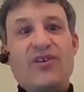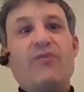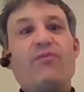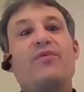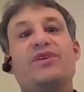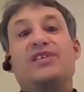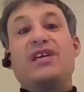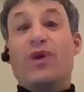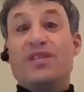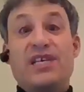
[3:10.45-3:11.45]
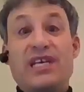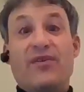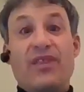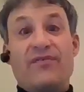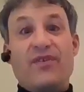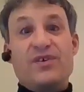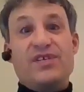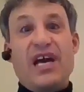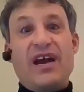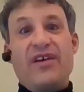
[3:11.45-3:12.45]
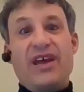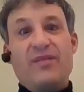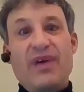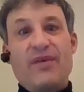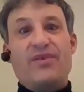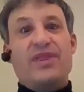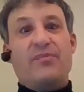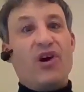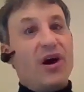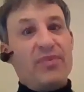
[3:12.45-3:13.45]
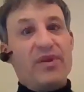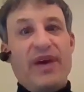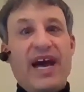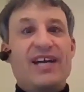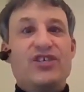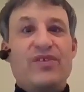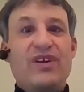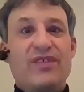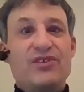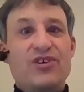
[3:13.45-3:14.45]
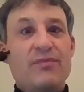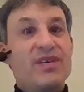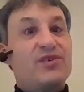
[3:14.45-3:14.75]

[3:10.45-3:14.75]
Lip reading: not what we see once a year on the first Saturday in May with the pomp and pageantry of the Derby.